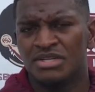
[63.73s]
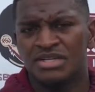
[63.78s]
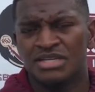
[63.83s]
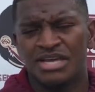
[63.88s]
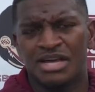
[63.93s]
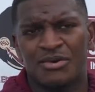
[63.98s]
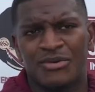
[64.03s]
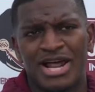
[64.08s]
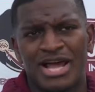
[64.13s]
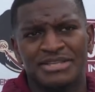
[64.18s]

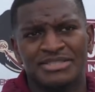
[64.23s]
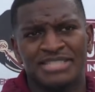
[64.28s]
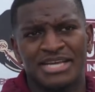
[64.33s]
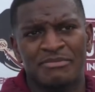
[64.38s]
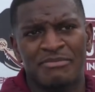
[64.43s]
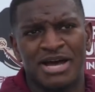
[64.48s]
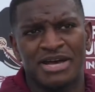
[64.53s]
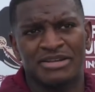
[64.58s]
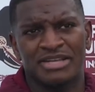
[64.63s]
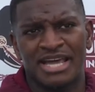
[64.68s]
Yeah, what I'd say
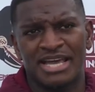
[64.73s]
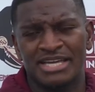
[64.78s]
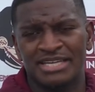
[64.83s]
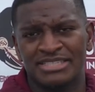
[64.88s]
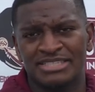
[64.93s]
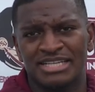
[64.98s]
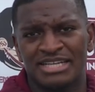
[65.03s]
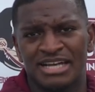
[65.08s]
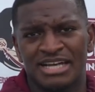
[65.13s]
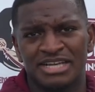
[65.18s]
about
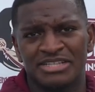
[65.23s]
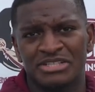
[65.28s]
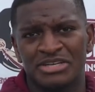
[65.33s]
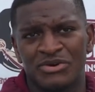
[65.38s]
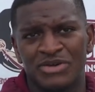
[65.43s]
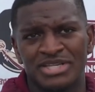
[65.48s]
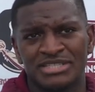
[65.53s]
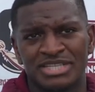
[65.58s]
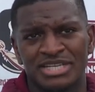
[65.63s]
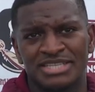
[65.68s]
Kalen, you
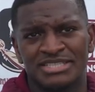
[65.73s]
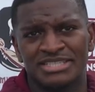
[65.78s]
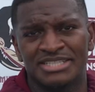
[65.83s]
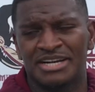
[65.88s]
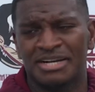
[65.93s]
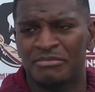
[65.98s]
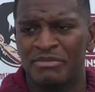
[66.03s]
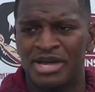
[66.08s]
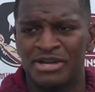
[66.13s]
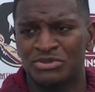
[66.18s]
know, he's a
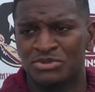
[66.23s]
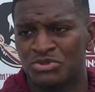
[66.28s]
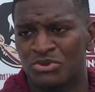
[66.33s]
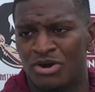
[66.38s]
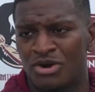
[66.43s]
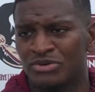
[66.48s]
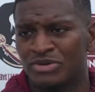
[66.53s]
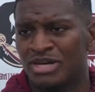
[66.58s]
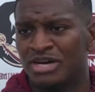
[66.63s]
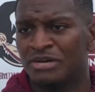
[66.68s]
young man who's
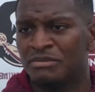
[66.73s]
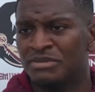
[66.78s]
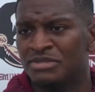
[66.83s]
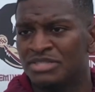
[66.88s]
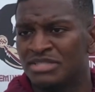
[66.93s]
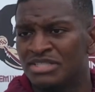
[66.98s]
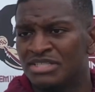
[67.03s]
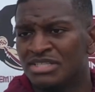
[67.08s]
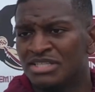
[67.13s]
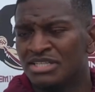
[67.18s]
grown up.
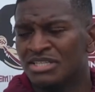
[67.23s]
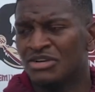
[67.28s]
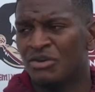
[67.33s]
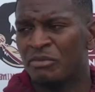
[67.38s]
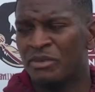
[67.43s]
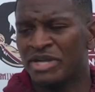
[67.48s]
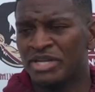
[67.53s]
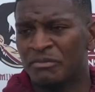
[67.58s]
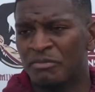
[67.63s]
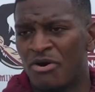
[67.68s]
You know,
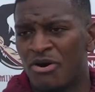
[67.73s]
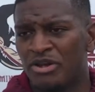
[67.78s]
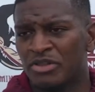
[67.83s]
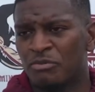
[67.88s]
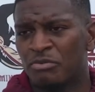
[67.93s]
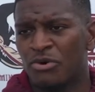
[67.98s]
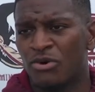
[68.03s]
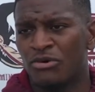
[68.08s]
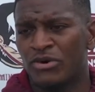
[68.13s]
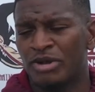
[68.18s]
being a part
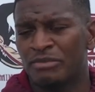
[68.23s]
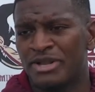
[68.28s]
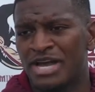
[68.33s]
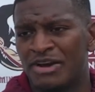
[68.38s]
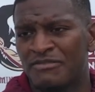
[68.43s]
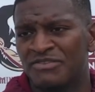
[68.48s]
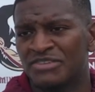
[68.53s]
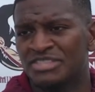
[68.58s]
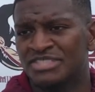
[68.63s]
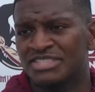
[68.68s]
of the program
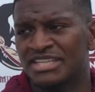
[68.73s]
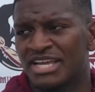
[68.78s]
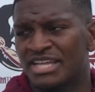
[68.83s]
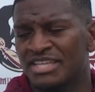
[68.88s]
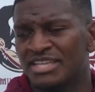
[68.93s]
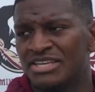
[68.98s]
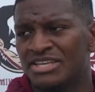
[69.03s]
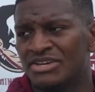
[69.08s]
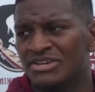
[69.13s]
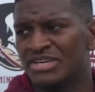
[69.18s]
now for the
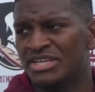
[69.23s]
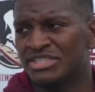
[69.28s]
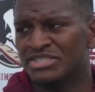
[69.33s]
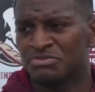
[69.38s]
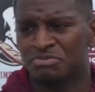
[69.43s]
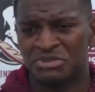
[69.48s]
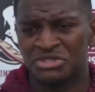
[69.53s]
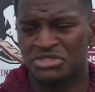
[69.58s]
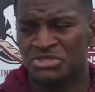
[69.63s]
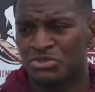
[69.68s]
second year, he's
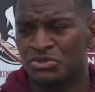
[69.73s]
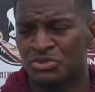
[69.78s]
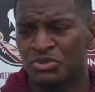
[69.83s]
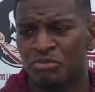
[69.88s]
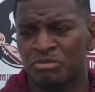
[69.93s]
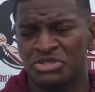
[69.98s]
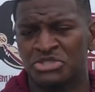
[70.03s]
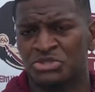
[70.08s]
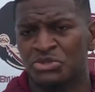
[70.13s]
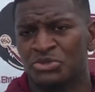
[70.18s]

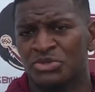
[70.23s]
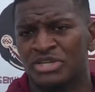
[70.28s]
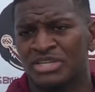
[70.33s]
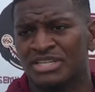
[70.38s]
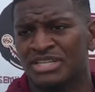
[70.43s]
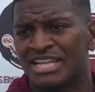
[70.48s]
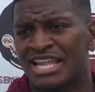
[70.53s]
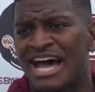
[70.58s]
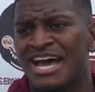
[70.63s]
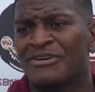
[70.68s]
matured in
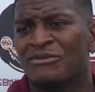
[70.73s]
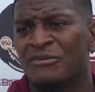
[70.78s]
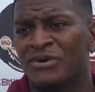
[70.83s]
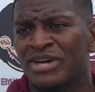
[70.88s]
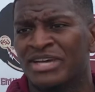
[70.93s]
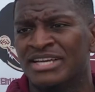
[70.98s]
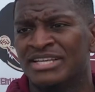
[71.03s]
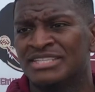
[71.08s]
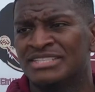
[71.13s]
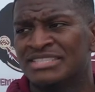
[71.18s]
a lot of
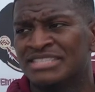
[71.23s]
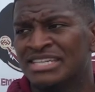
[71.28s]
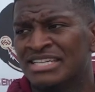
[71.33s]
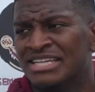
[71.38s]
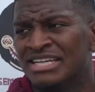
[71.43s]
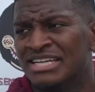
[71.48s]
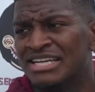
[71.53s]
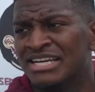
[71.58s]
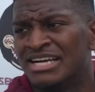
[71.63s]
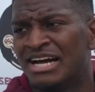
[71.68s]
ways,
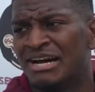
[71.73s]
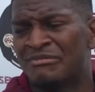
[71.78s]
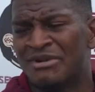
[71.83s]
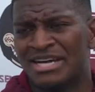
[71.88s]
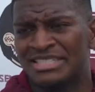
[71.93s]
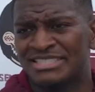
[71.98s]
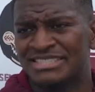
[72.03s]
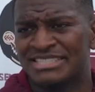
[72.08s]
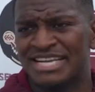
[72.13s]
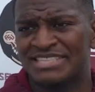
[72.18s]

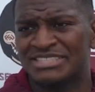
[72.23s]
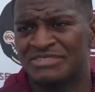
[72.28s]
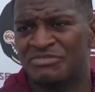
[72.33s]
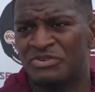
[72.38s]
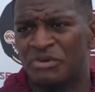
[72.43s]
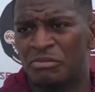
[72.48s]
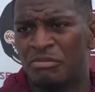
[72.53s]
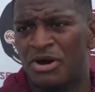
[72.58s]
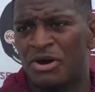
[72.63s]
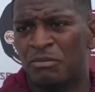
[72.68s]
not just as a
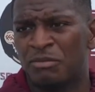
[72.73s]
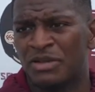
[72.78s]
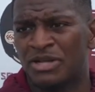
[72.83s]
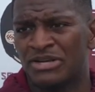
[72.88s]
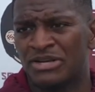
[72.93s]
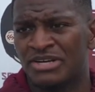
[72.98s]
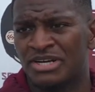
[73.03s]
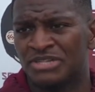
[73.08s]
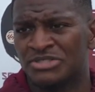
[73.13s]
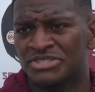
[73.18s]
football
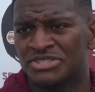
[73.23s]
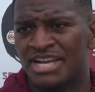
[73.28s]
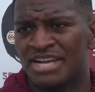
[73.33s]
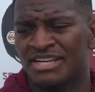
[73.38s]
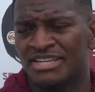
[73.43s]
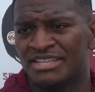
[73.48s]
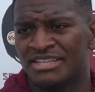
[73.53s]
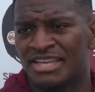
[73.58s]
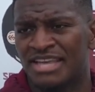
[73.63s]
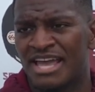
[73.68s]
player and
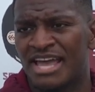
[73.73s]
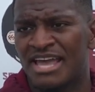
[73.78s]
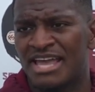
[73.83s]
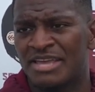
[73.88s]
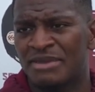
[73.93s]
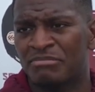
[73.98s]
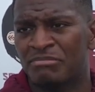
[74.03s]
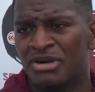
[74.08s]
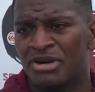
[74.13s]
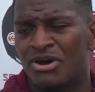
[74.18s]
understanding the
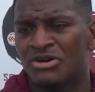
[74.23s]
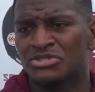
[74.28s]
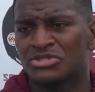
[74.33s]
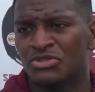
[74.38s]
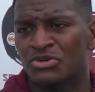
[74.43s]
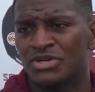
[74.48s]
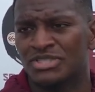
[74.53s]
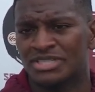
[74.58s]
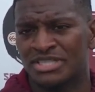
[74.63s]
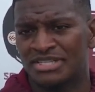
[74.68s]
game, but
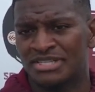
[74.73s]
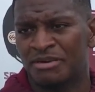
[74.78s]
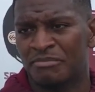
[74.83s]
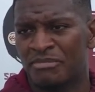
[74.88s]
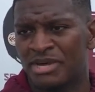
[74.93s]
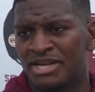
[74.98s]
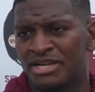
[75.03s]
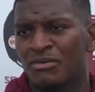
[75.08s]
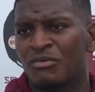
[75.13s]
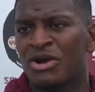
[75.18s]
also as a young
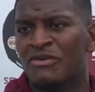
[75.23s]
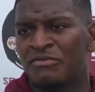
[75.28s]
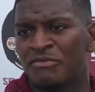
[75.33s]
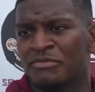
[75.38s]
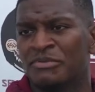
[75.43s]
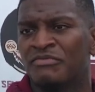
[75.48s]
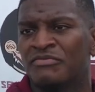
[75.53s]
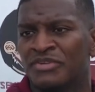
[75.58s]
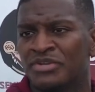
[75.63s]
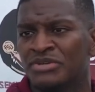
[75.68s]
man away
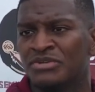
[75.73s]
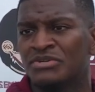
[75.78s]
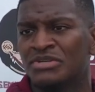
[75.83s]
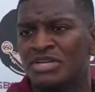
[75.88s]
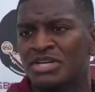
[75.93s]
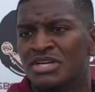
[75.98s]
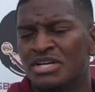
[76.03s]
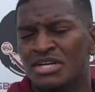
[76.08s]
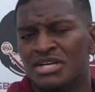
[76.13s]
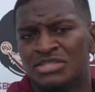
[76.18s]
from the field.
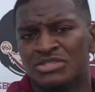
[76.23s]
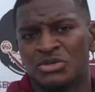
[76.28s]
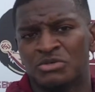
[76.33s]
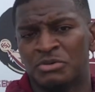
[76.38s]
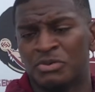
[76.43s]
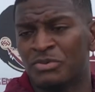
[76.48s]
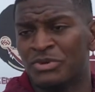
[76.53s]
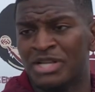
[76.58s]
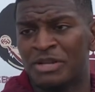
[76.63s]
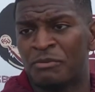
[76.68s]
So it's
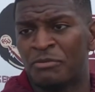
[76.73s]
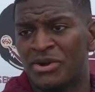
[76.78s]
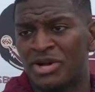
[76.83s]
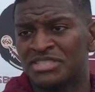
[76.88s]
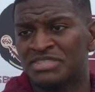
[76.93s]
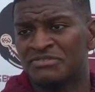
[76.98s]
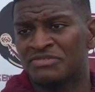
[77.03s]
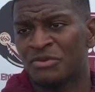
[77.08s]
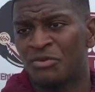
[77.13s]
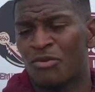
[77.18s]
been really
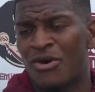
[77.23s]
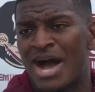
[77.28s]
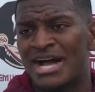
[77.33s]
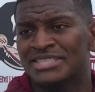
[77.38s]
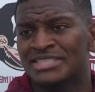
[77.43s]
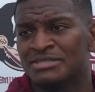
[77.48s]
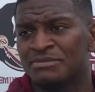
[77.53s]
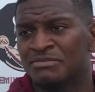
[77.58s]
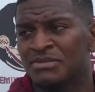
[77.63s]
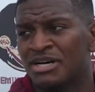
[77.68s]
impressive to
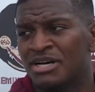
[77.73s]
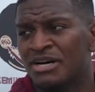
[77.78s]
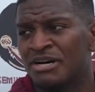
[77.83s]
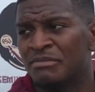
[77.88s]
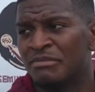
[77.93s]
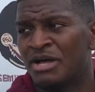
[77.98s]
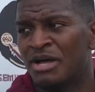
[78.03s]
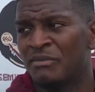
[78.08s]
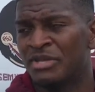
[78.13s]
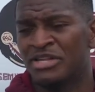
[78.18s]
watch him. I
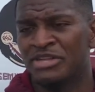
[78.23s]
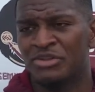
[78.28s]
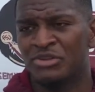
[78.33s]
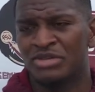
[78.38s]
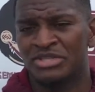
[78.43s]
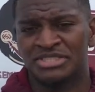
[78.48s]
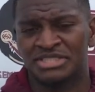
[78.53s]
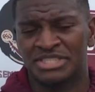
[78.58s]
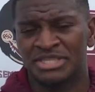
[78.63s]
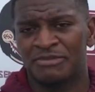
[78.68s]
mean, you
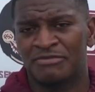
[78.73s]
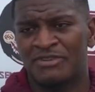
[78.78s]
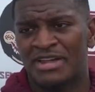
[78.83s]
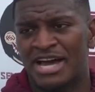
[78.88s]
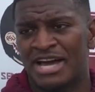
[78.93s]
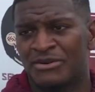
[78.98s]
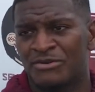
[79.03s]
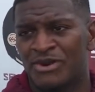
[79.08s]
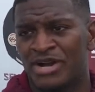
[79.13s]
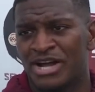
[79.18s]
can see him
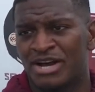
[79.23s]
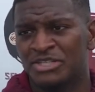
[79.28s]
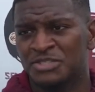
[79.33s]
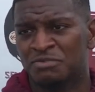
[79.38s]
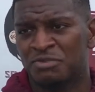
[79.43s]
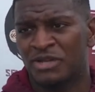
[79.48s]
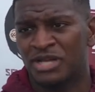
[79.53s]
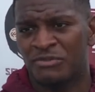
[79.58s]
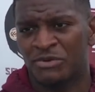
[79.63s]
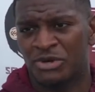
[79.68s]
flying around. He's
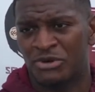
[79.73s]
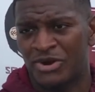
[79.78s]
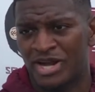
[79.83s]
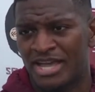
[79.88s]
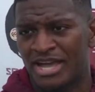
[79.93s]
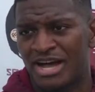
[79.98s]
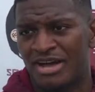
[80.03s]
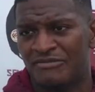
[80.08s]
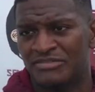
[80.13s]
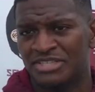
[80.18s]
playing with great
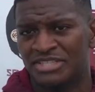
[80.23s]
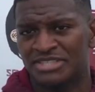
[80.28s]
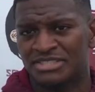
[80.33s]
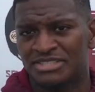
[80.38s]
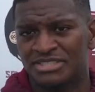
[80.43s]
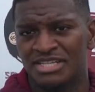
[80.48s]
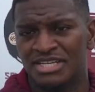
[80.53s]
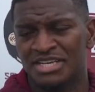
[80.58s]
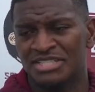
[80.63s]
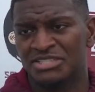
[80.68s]

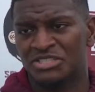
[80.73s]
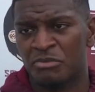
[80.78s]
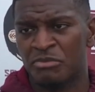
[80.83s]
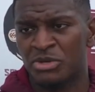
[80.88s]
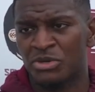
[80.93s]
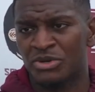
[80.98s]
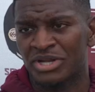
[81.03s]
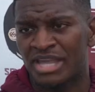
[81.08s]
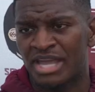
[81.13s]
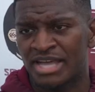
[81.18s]
confidence. He's
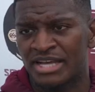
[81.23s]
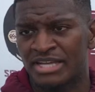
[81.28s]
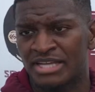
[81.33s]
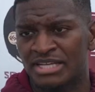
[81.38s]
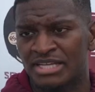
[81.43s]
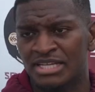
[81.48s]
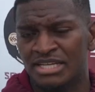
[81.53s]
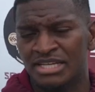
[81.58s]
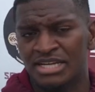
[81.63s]
communicating.